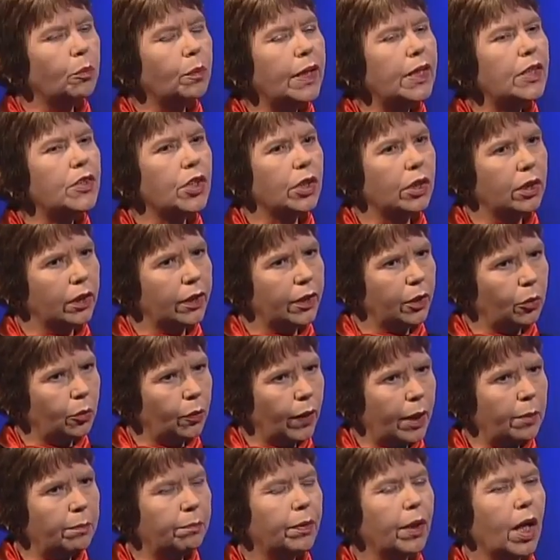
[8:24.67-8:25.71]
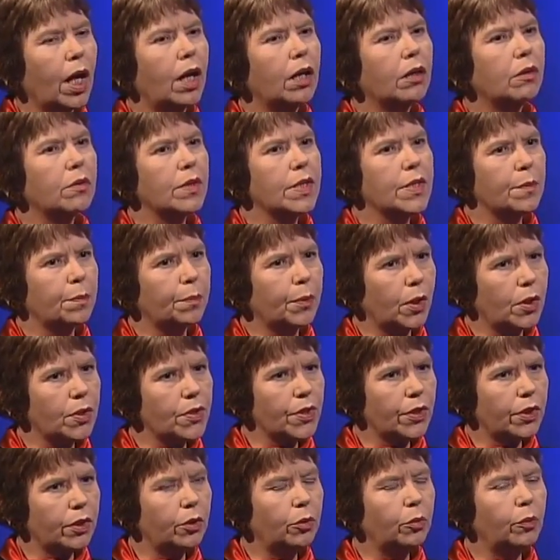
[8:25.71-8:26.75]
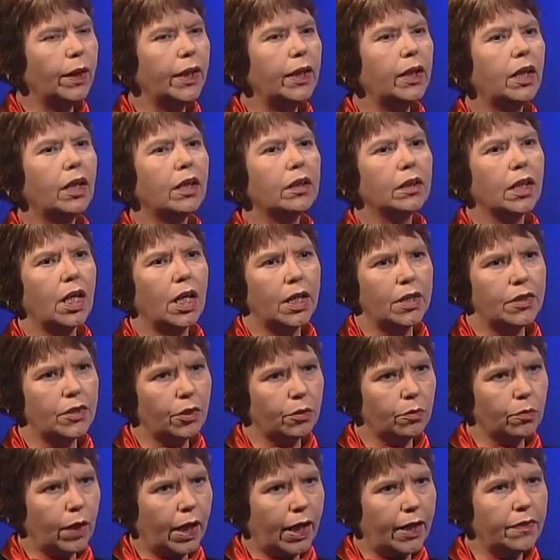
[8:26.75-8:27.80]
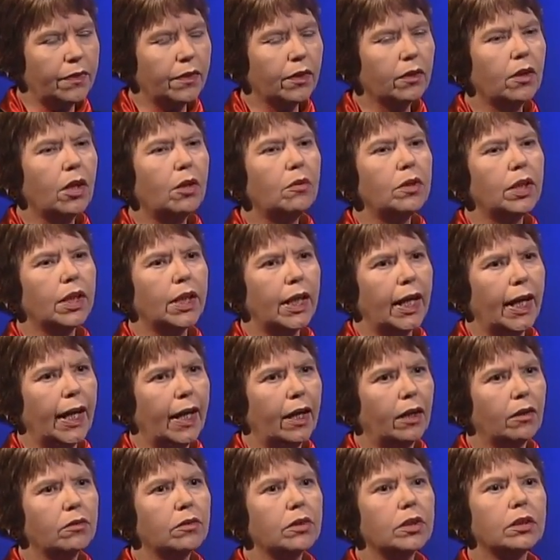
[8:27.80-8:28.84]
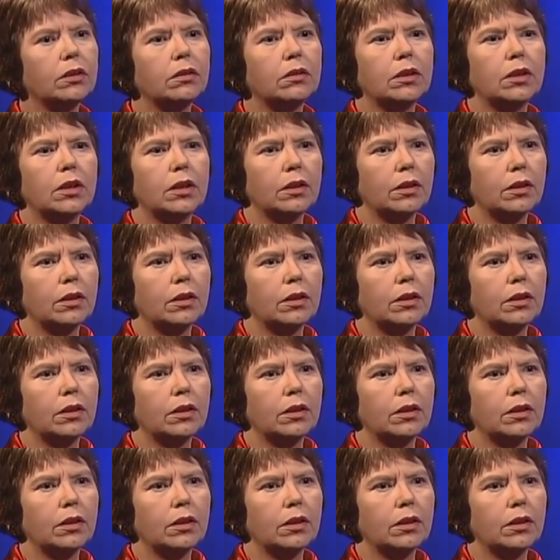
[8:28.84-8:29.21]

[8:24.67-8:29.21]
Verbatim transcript: Well, uh, originally a web blog was a person who went online to write their own account,